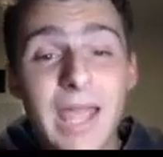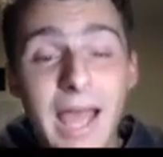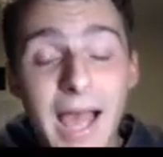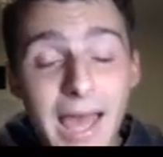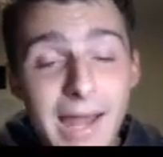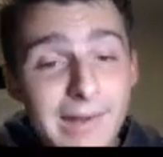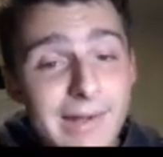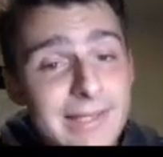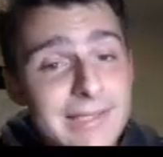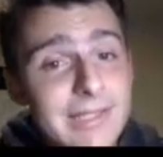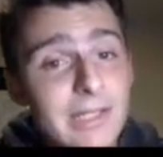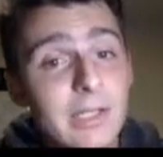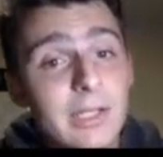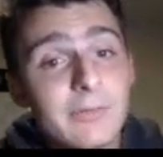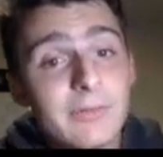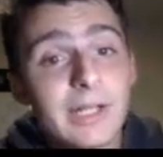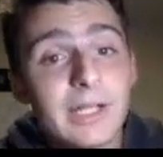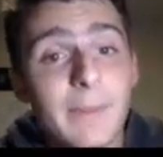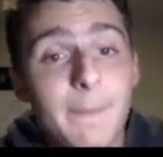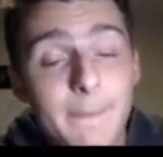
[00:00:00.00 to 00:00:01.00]
I don't necessarily
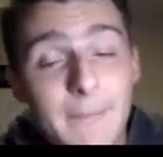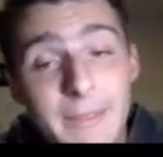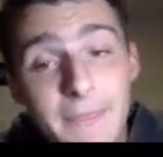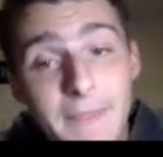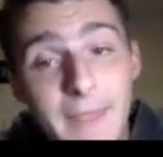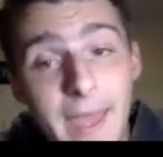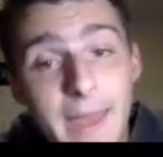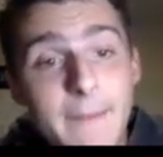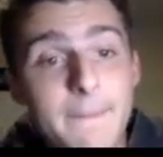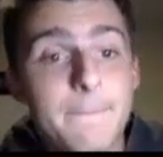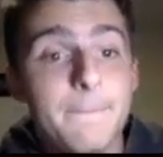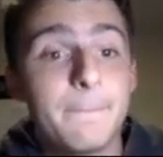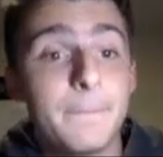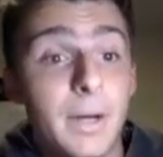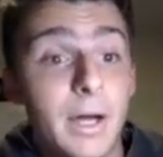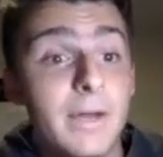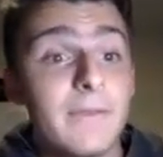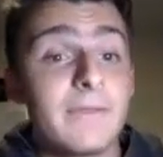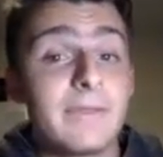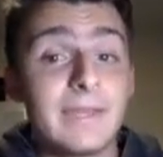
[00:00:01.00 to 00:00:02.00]
recommend that,
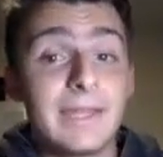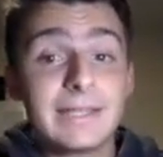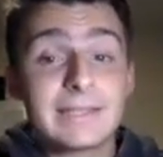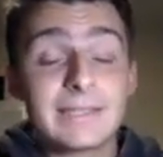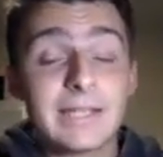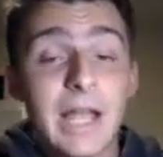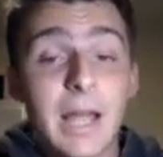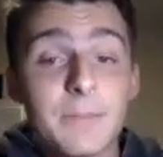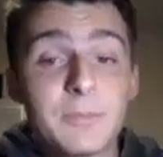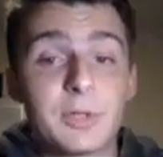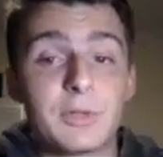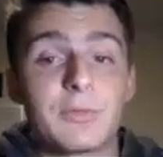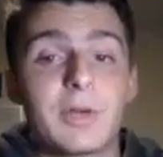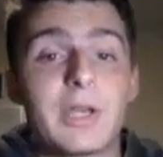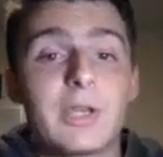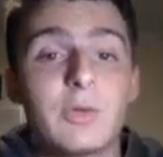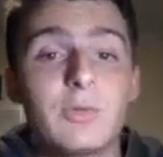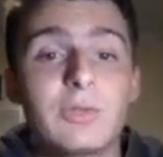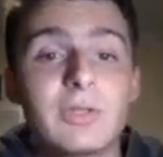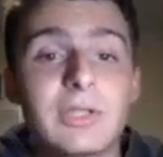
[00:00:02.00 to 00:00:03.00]
but it's an option,
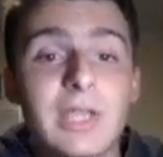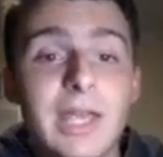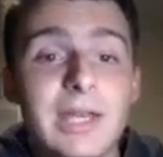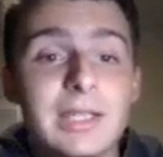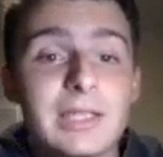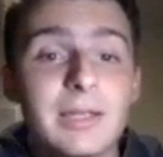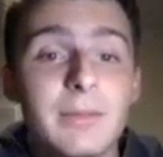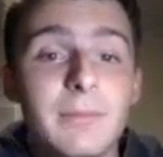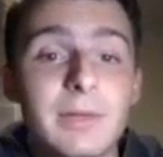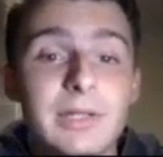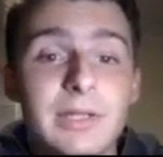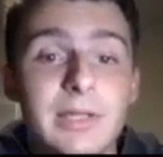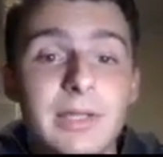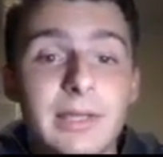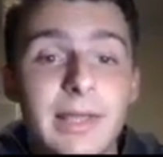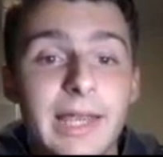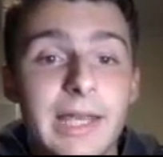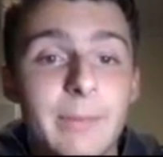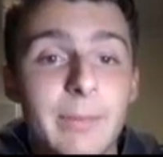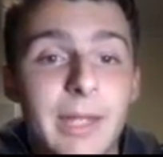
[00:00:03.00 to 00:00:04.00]
right? You send someone to the
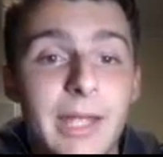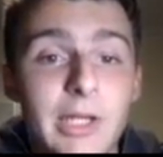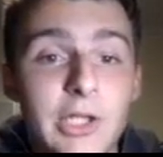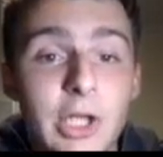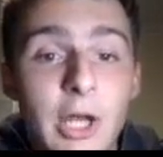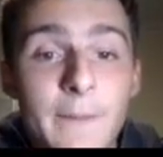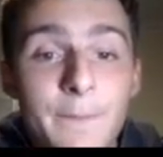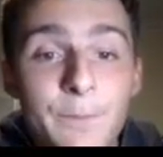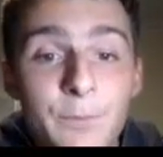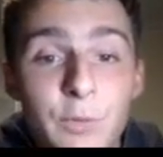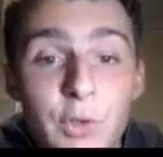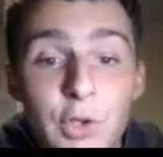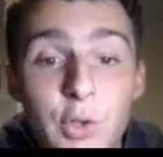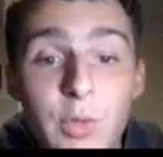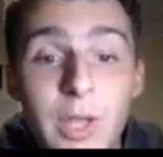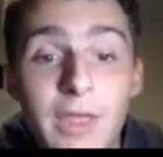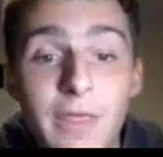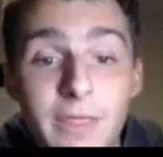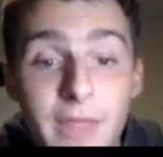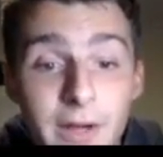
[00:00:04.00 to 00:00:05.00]
landing page, you
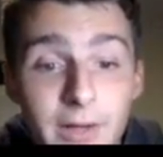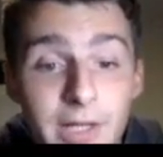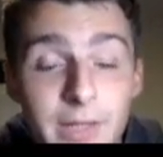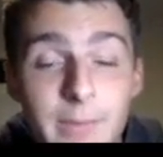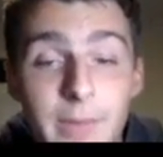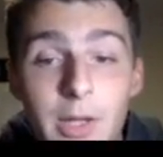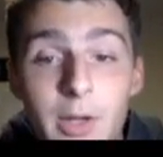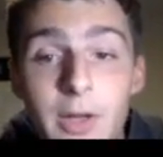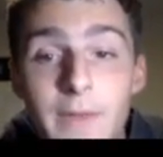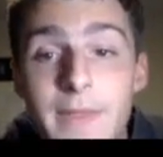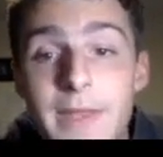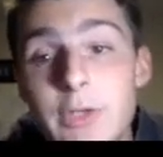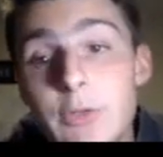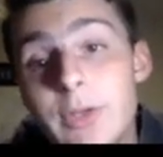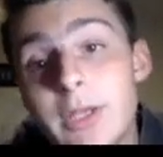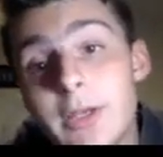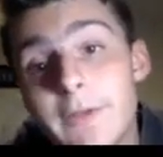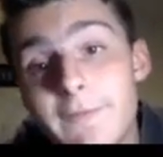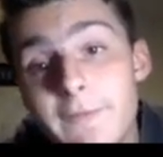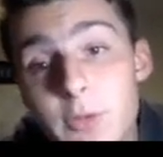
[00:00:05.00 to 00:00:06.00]
get their email, and then you
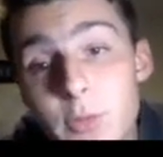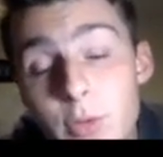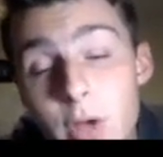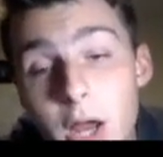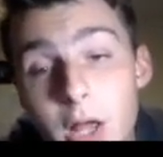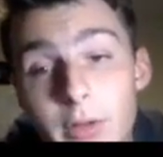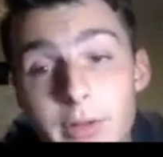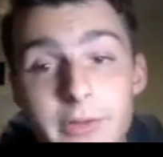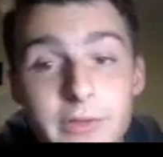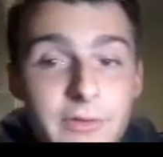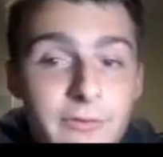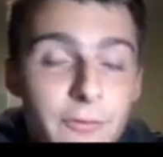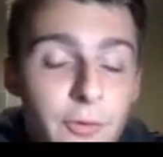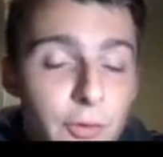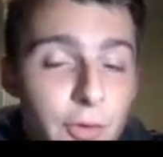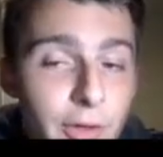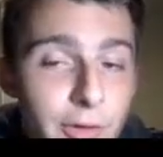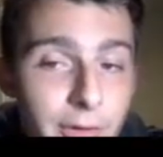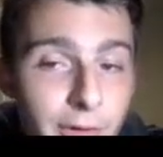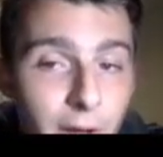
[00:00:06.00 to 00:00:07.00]
get a few dollars
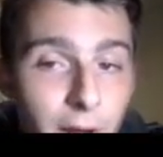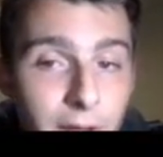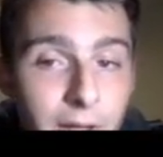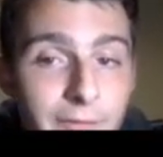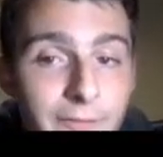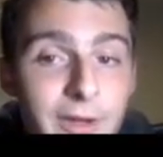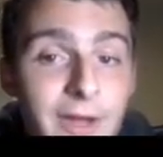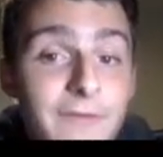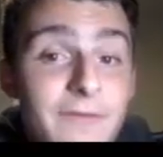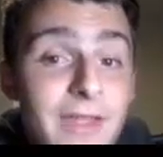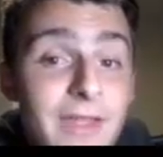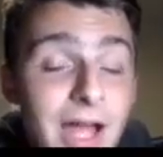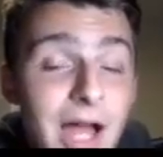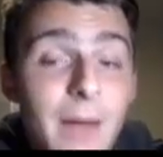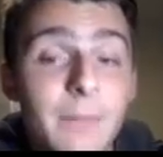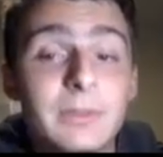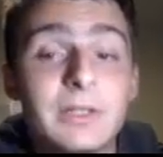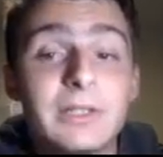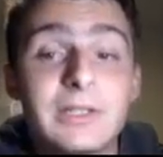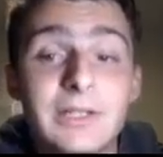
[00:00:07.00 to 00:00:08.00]
for if they
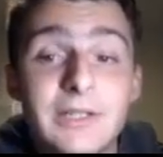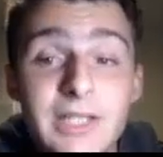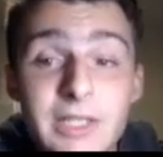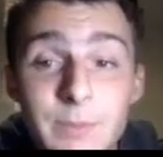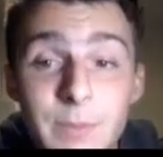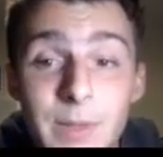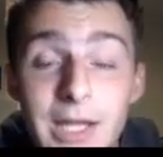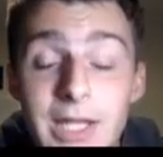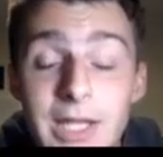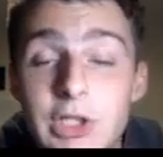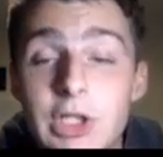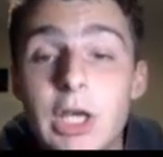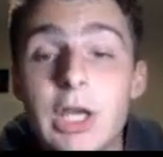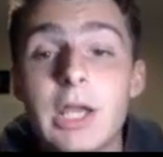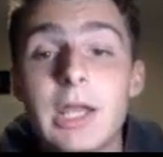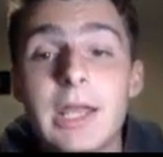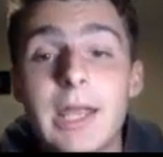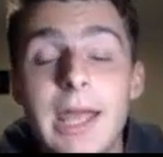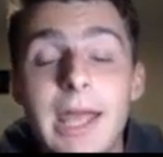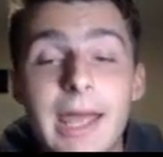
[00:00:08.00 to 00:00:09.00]
opt into this page
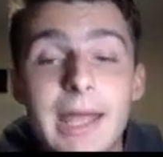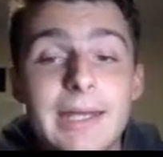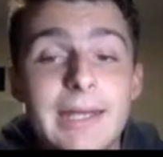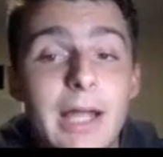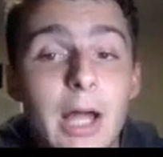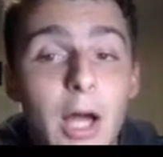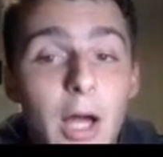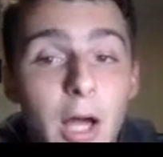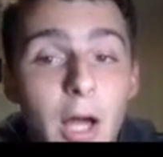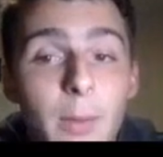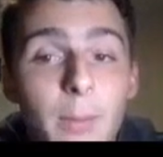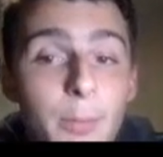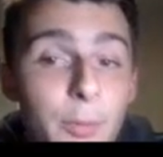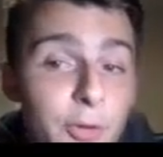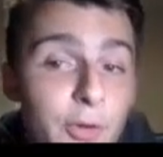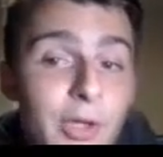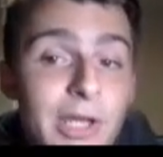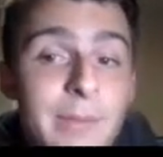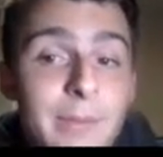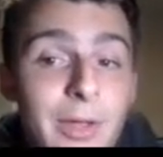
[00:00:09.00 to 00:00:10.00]
and put
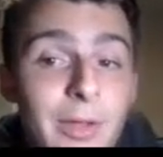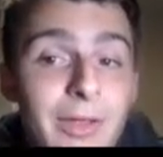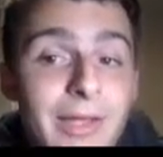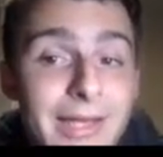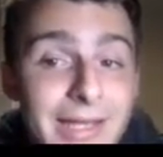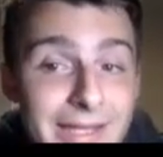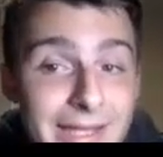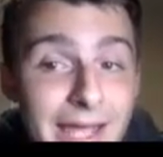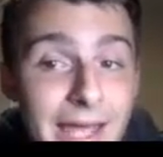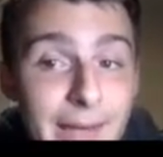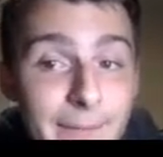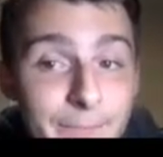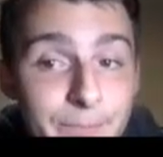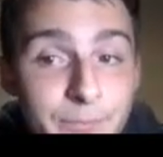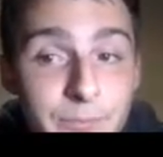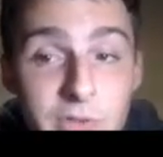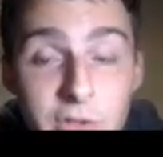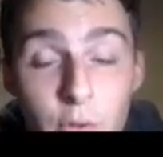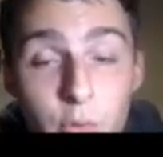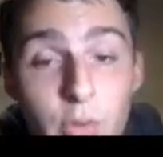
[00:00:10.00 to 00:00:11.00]
their email in again.
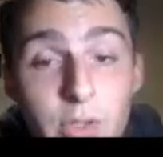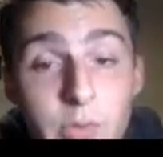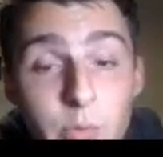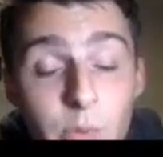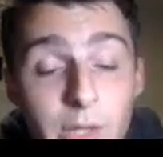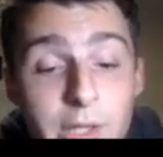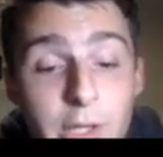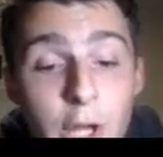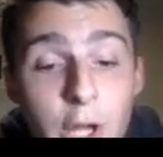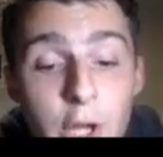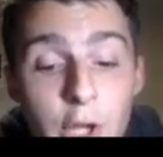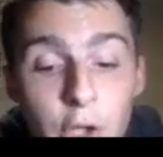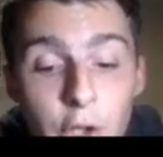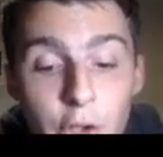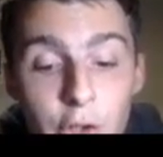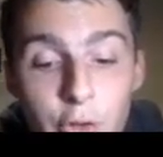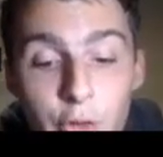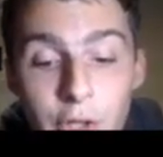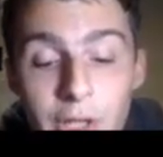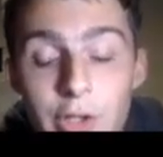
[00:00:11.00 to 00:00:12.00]
So this way
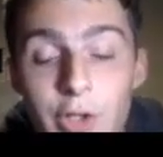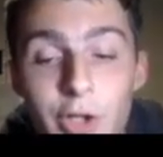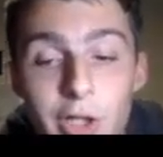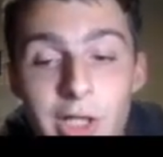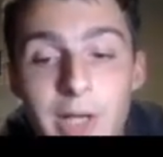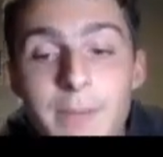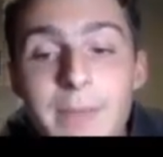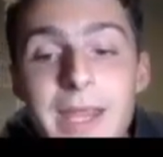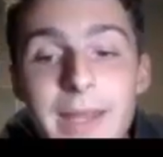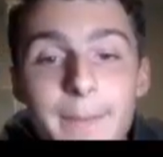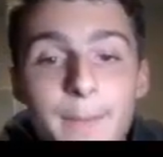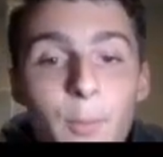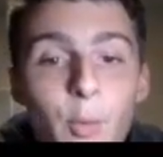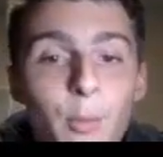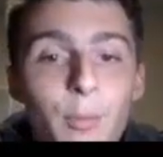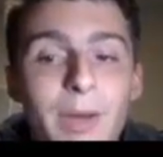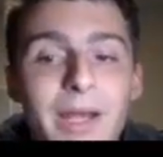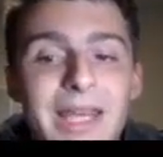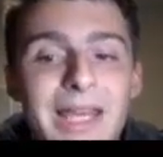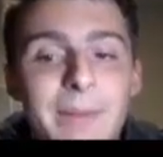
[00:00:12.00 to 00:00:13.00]
you're going to make more
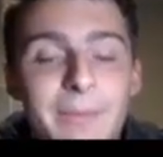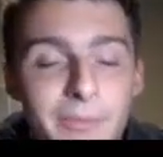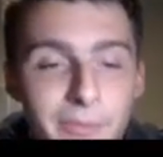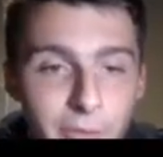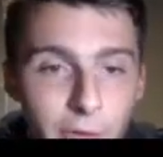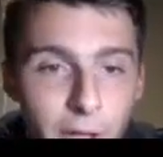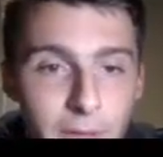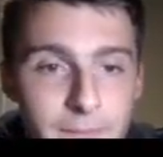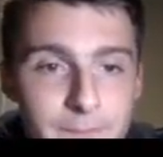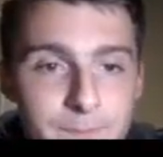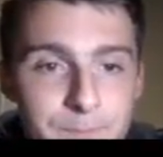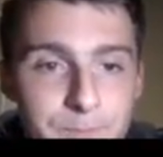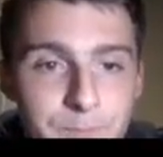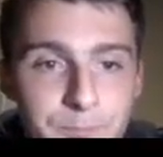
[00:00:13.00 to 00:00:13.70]
money up front,